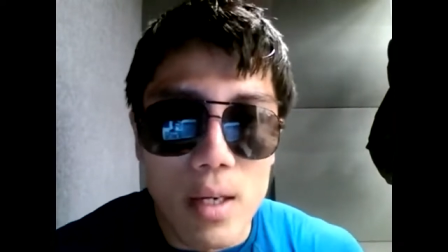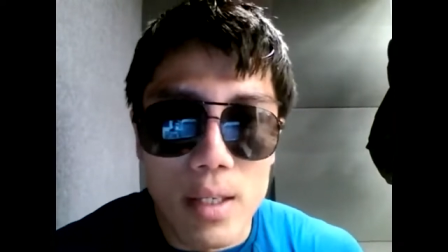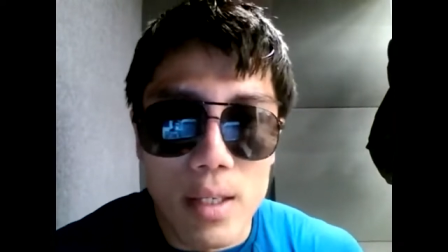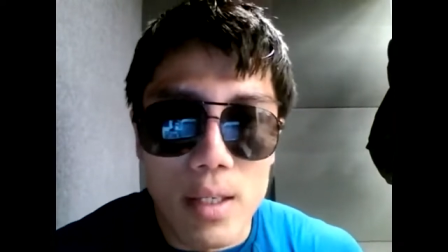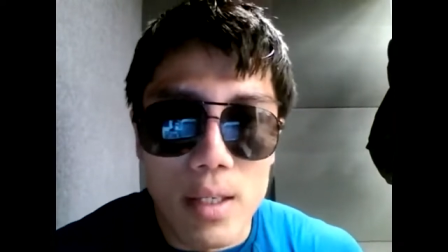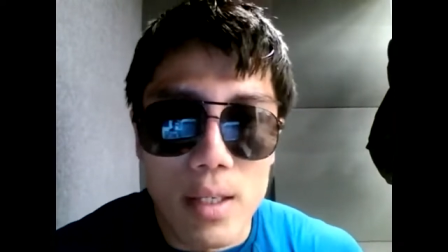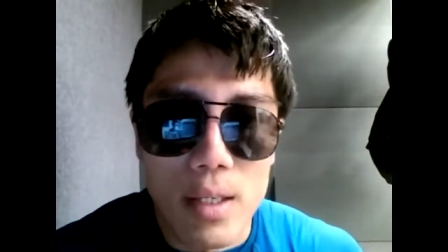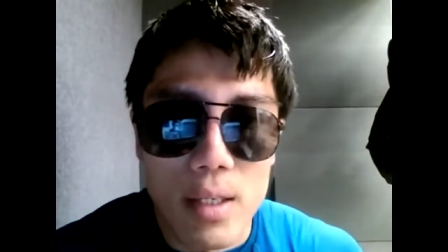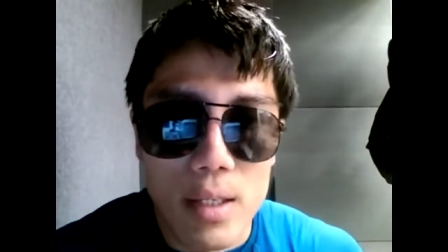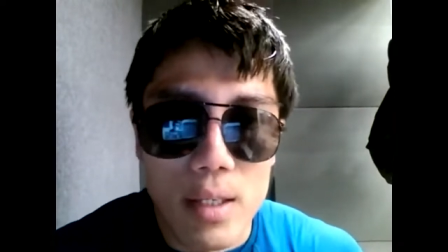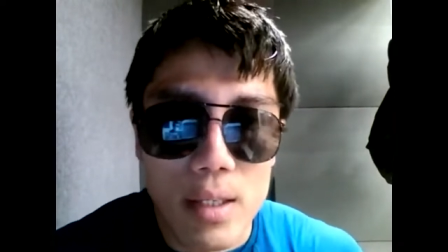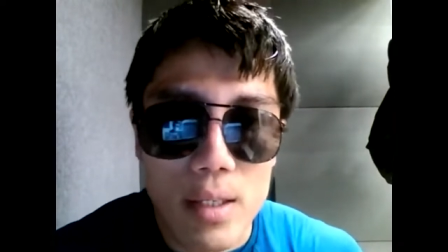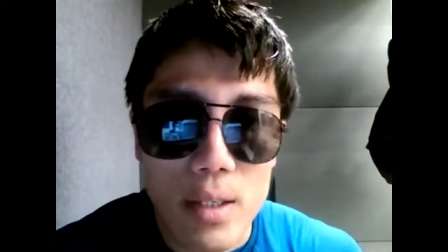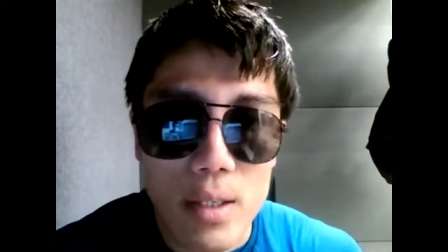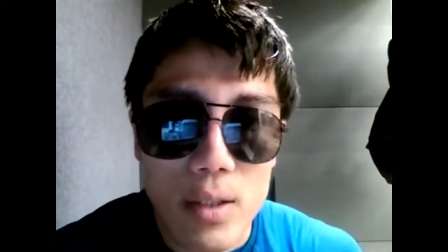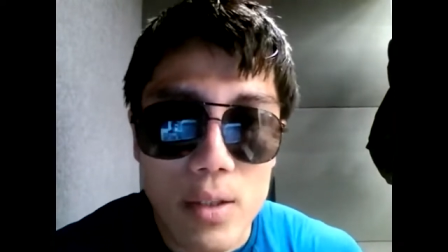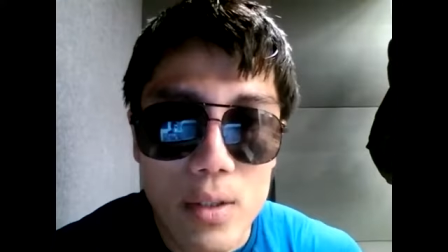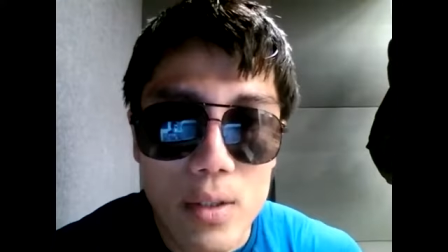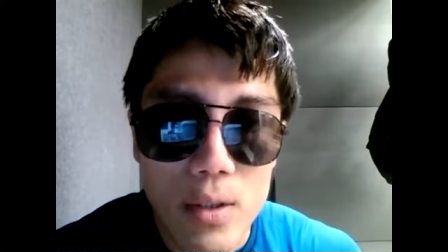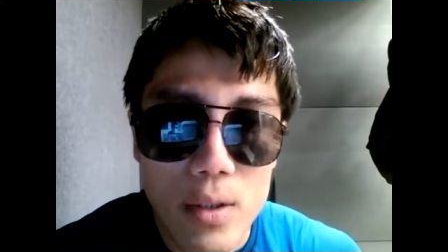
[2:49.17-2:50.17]
Uh,
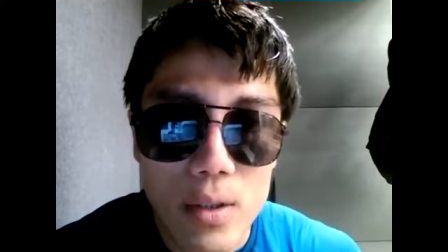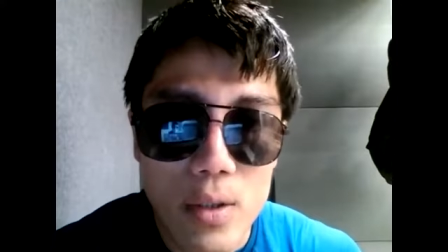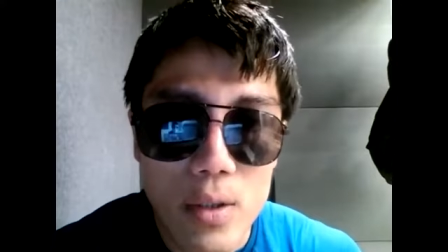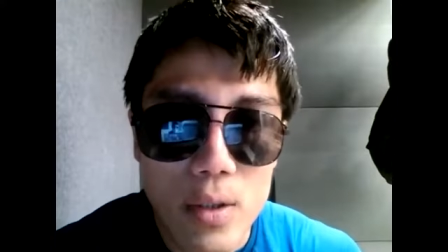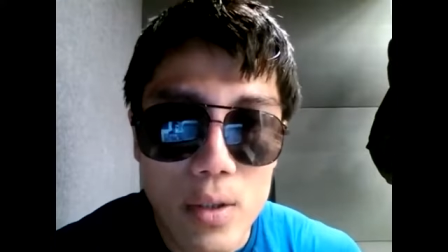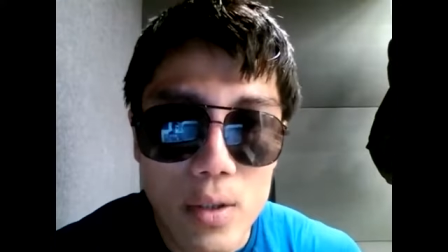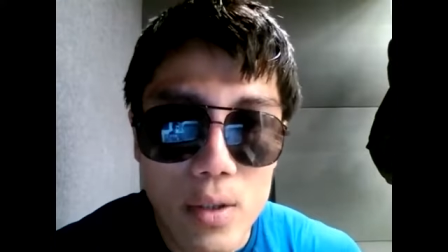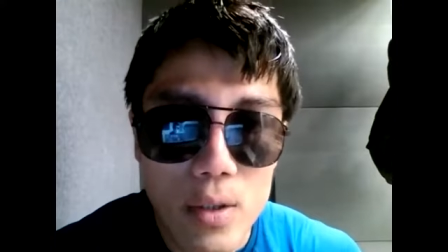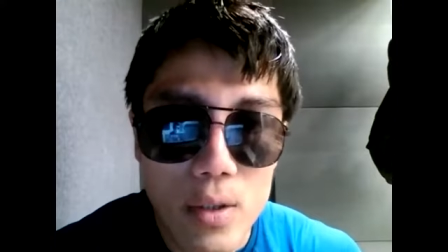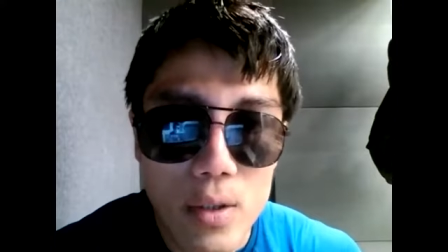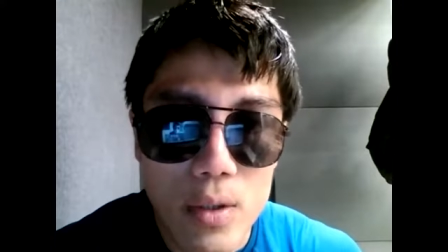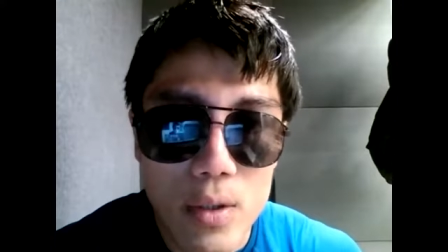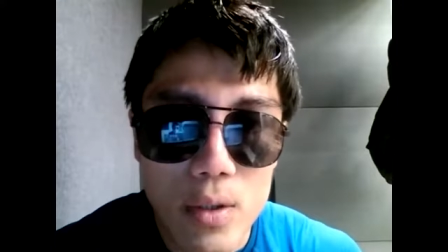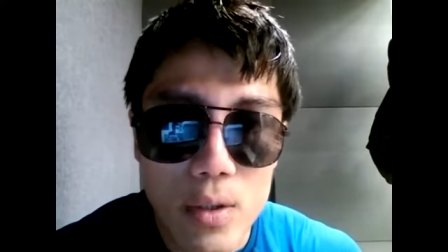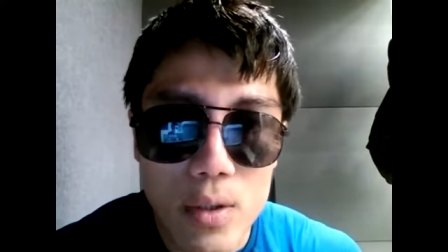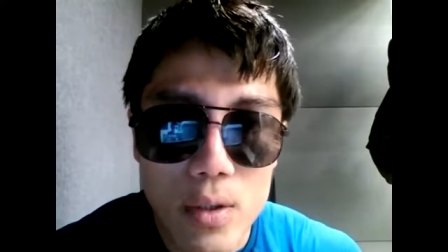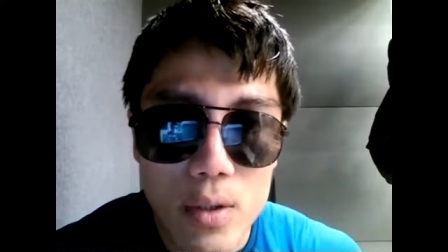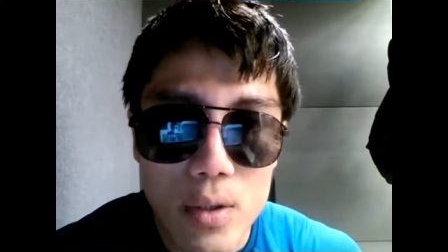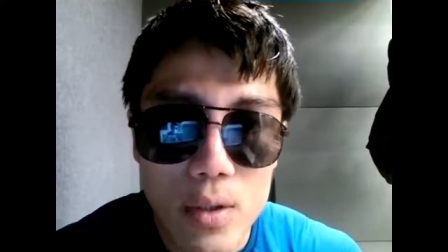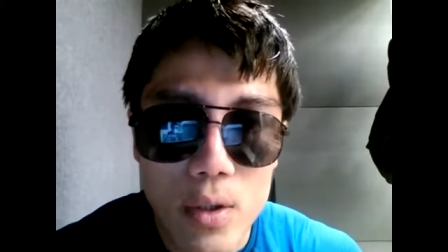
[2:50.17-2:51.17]
the
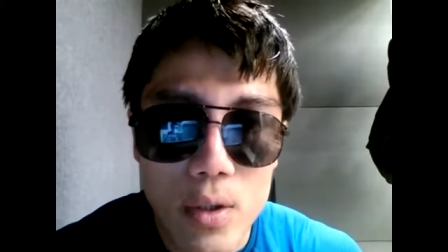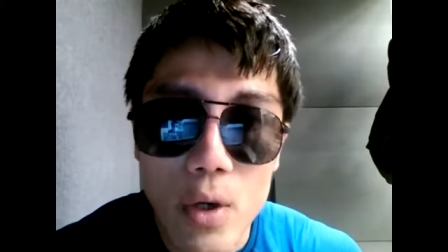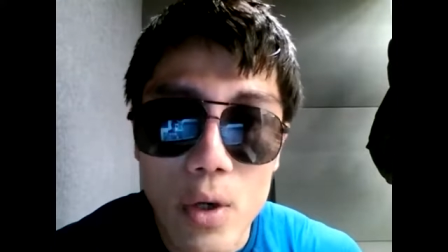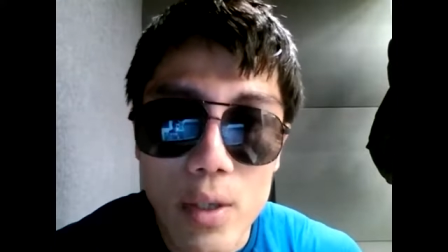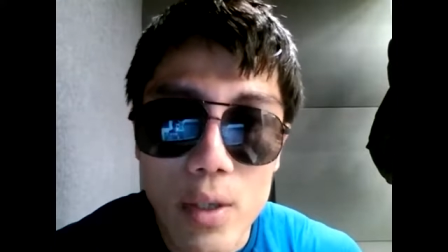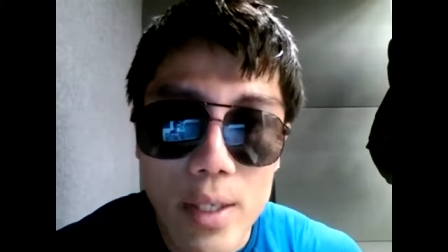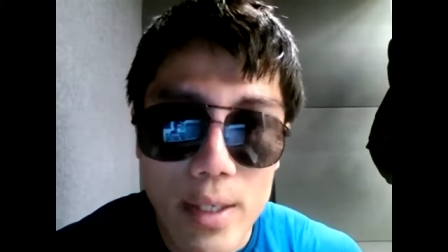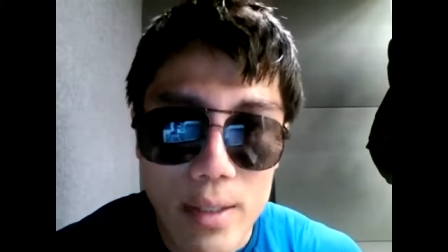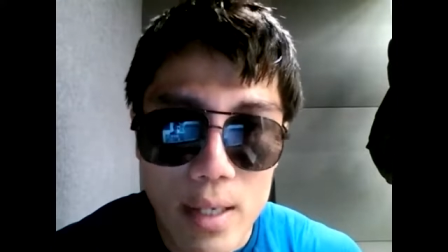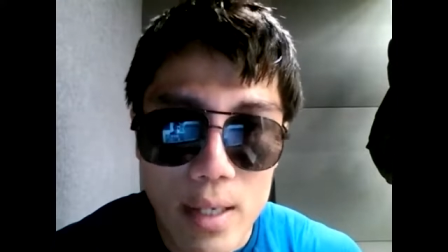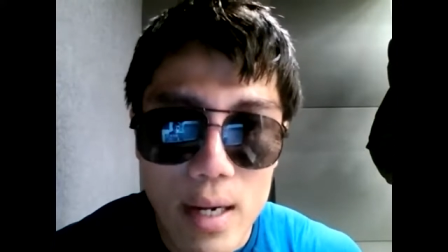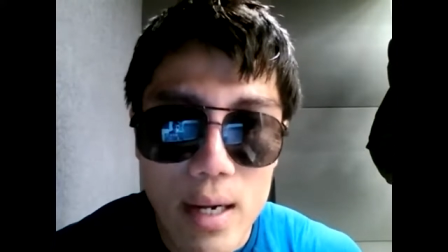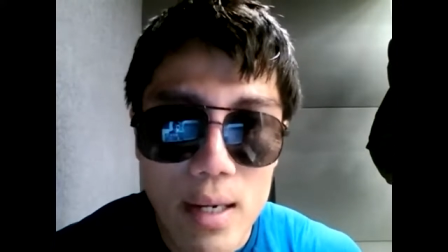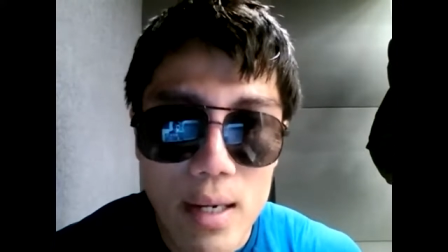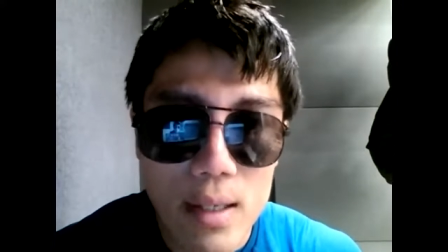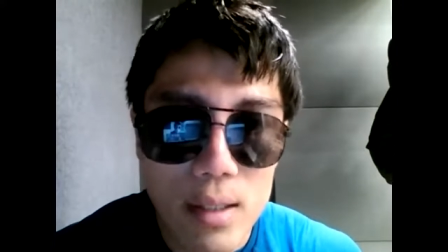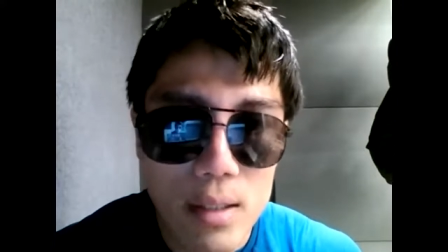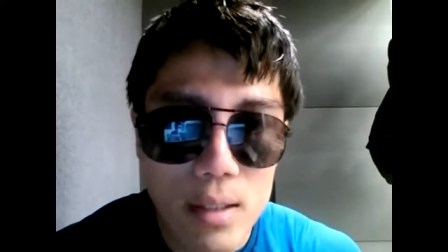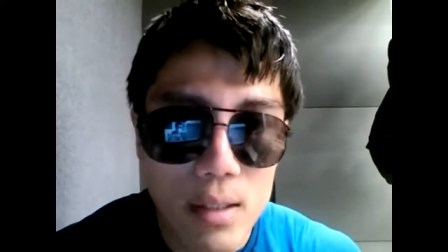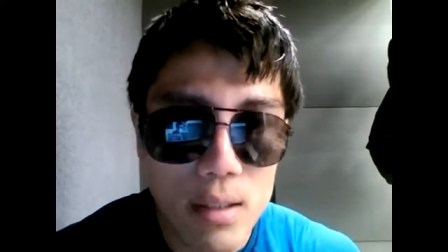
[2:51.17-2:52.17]

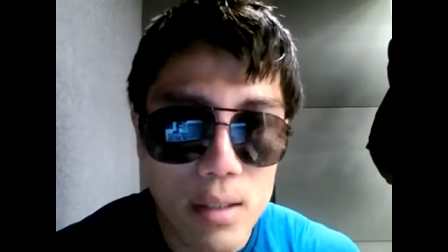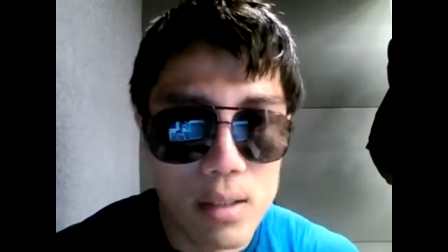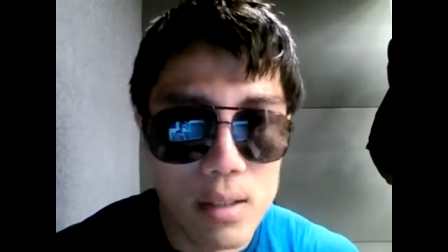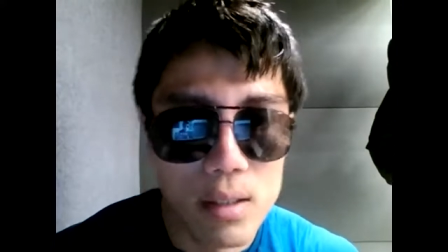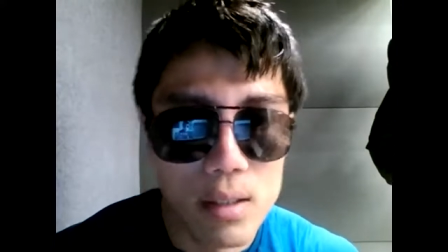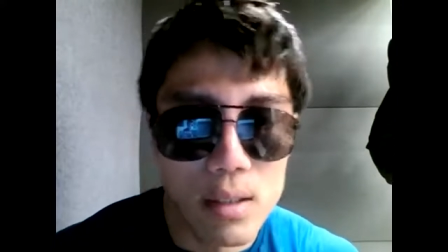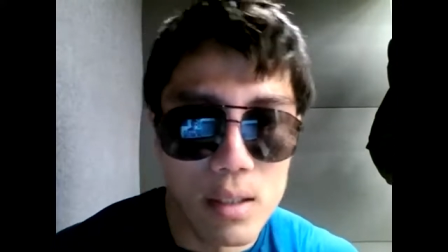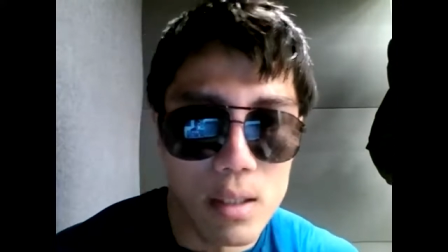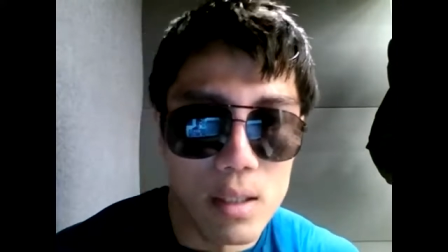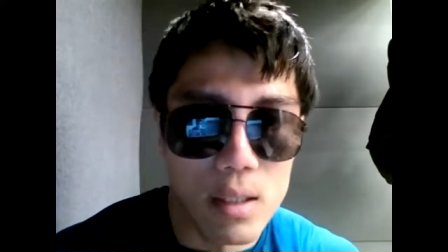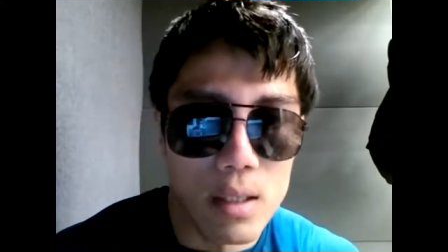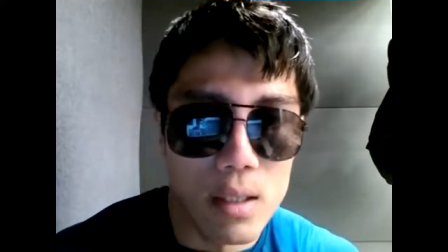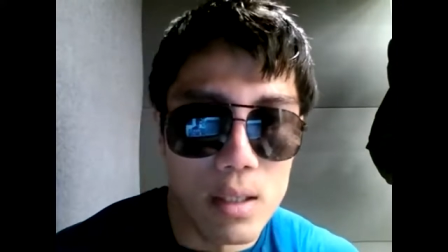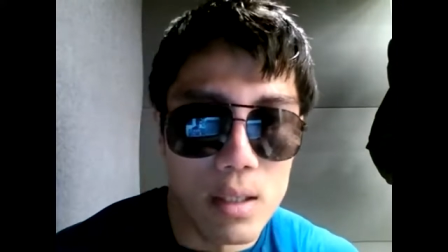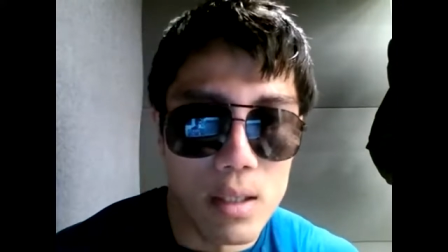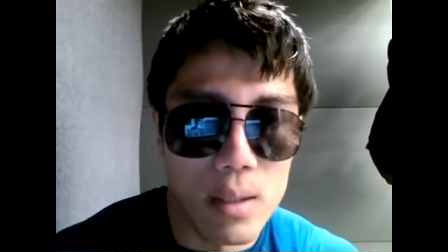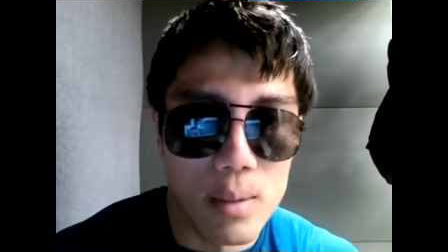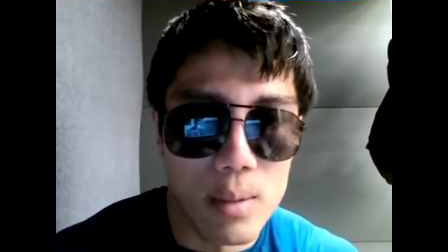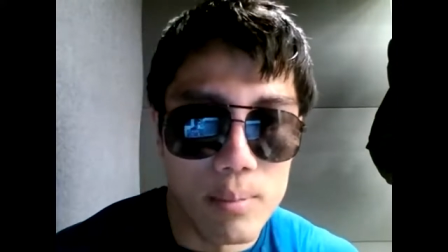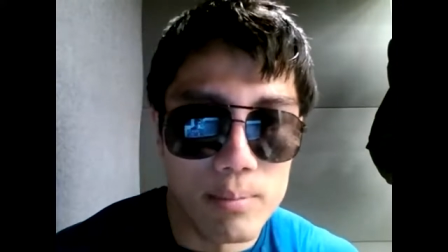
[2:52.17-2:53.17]
cholera
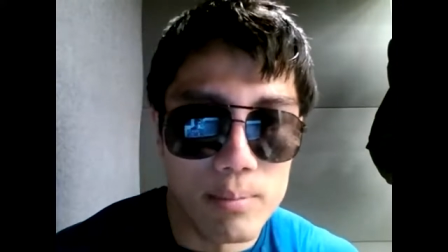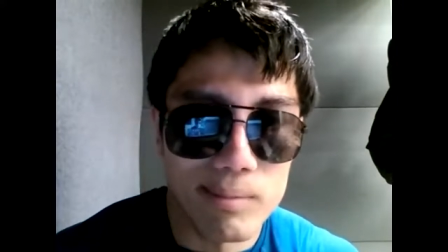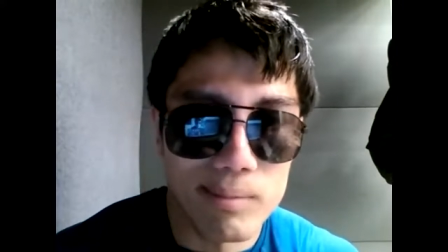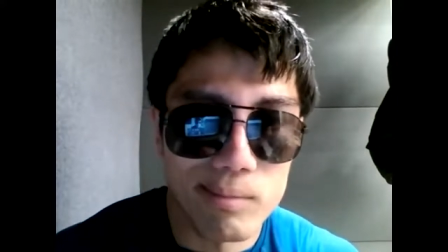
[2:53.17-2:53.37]
uh,